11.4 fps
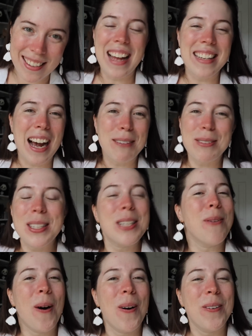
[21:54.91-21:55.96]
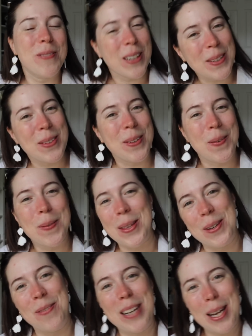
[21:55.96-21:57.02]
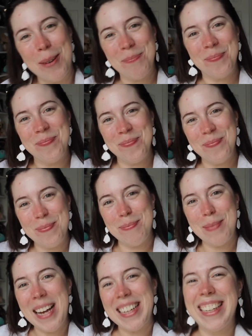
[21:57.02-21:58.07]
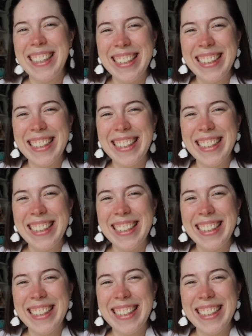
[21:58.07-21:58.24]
And I will see you all very soon with a new video. Bye.